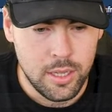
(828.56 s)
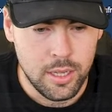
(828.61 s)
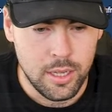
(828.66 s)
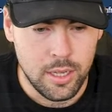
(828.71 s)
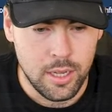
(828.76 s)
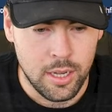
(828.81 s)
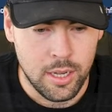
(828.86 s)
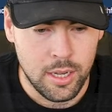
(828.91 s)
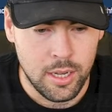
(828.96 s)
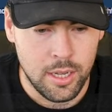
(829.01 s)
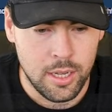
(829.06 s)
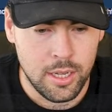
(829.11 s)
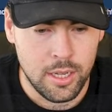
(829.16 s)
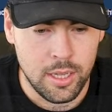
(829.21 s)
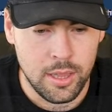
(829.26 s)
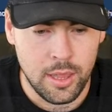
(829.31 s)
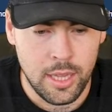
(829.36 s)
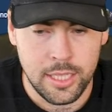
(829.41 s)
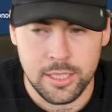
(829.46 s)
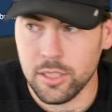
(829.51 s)

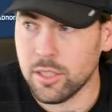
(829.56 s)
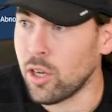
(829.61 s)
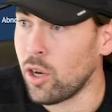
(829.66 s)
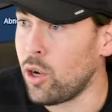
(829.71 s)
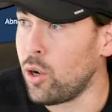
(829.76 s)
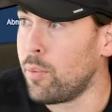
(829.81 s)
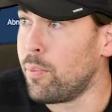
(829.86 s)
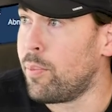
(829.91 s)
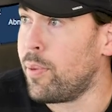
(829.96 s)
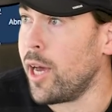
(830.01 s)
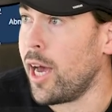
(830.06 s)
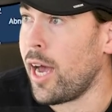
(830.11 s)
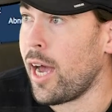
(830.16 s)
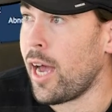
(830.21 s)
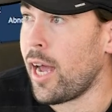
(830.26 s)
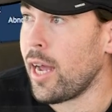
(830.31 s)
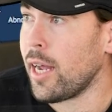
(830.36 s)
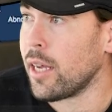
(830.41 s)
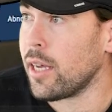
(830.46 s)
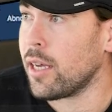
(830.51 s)
Let's go
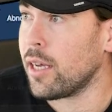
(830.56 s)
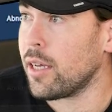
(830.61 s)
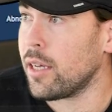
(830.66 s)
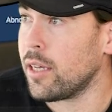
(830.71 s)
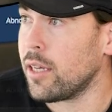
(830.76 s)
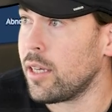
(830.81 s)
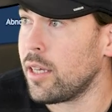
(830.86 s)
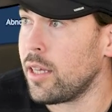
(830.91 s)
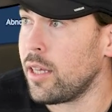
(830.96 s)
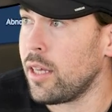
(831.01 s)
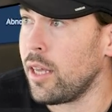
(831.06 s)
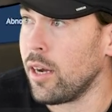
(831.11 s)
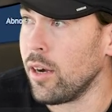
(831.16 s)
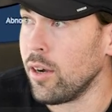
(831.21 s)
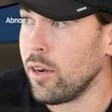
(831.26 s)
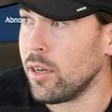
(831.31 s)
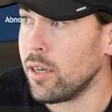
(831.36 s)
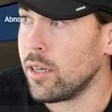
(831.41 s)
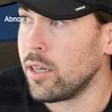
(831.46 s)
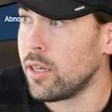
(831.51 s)
back
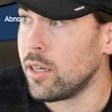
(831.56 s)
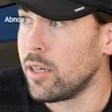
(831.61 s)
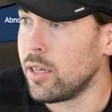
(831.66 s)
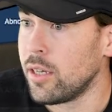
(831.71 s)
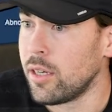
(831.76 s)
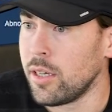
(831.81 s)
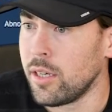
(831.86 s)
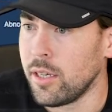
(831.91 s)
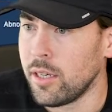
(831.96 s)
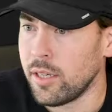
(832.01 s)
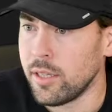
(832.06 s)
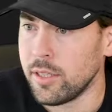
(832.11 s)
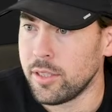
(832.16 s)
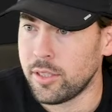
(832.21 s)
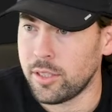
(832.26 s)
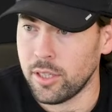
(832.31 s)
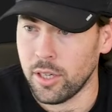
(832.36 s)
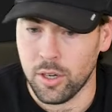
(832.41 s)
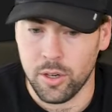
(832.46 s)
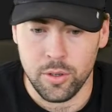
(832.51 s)
here.
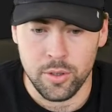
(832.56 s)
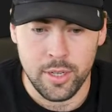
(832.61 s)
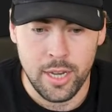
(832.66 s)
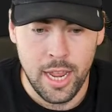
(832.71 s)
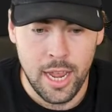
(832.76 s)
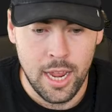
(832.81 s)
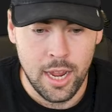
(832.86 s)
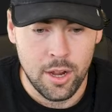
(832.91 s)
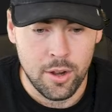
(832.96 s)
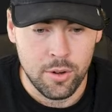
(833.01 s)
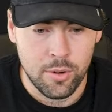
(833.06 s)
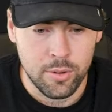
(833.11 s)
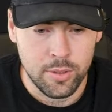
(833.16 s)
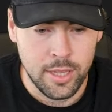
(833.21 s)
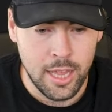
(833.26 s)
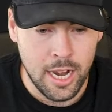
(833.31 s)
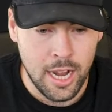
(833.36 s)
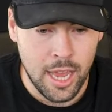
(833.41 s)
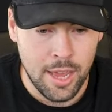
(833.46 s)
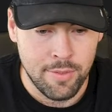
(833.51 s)
So now
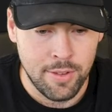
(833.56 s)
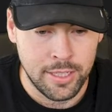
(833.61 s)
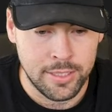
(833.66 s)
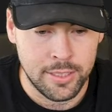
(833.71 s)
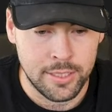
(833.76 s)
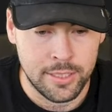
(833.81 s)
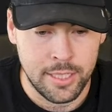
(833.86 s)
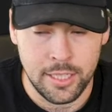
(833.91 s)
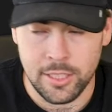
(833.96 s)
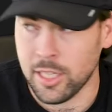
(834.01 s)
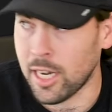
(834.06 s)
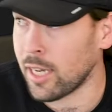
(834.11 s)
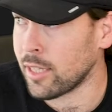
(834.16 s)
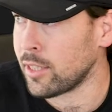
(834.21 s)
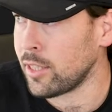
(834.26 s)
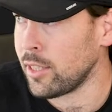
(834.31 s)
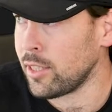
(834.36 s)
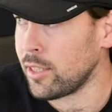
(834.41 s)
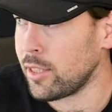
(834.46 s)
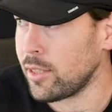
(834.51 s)
that I have SSH
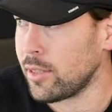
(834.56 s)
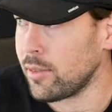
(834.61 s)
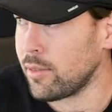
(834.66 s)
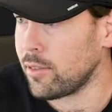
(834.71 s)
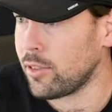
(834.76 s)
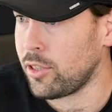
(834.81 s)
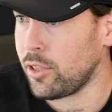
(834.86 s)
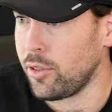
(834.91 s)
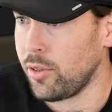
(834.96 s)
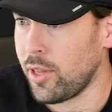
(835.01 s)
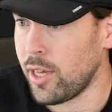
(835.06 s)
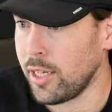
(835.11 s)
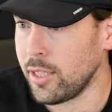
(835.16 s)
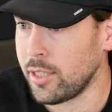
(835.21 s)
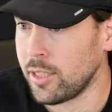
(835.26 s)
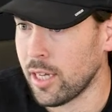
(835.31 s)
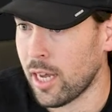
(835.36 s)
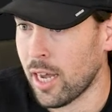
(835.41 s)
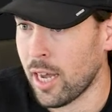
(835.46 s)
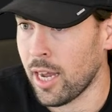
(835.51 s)
access to
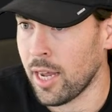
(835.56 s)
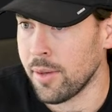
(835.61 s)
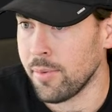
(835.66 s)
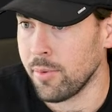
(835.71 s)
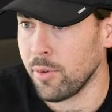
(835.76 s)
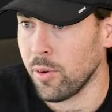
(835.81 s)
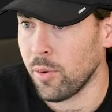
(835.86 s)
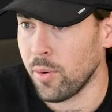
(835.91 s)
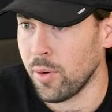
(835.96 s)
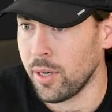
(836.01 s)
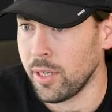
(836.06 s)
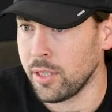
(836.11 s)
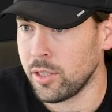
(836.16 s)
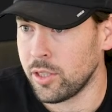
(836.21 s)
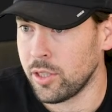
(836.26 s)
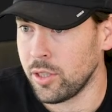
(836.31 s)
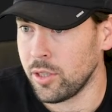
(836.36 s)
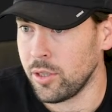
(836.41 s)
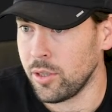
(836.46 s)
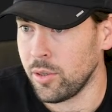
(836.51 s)
this, I'm going
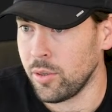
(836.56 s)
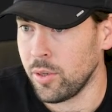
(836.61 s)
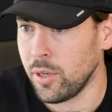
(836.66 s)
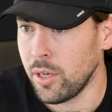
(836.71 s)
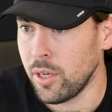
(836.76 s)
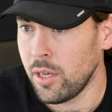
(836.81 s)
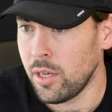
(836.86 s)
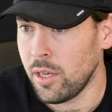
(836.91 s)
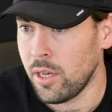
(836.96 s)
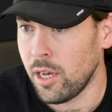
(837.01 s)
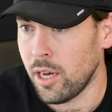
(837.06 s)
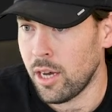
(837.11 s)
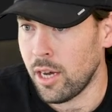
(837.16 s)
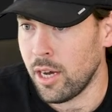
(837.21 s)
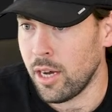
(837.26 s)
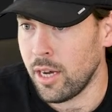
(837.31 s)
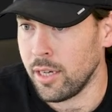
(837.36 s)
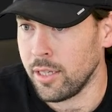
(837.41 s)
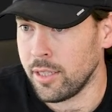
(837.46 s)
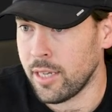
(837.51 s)
to
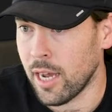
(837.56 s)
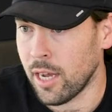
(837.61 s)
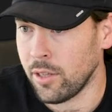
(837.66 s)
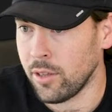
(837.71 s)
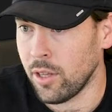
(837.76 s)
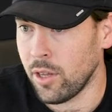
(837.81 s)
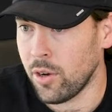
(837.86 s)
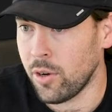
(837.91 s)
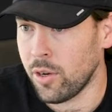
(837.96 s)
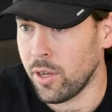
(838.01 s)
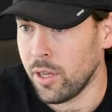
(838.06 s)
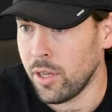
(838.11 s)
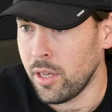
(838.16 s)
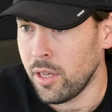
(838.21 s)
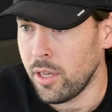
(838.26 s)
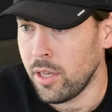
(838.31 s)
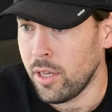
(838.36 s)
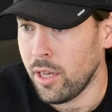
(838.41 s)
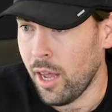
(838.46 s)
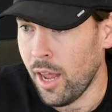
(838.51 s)
download
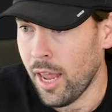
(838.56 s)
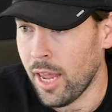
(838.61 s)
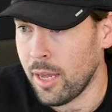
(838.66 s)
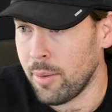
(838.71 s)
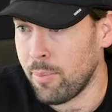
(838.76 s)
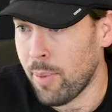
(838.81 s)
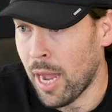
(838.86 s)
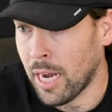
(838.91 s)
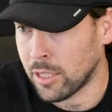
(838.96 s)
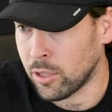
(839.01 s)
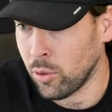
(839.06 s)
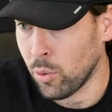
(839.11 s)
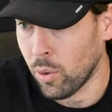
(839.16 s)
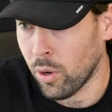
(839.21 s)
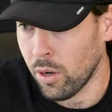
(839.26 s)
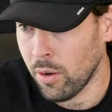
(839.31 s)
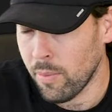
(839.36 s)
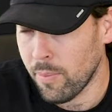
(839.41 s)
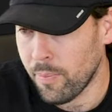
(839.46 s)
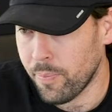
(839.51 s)
a
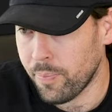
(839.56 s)
backdoor.